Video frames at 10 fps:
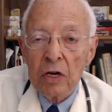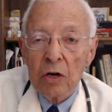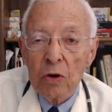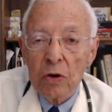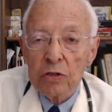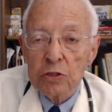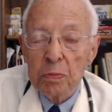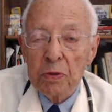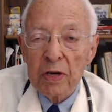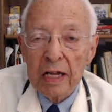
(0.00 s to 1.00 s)
or
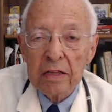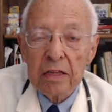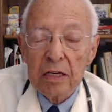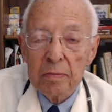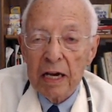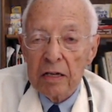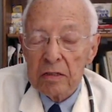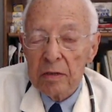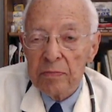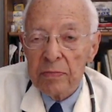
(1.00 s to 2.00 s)
super healthy about
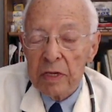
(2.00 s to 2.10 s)
them.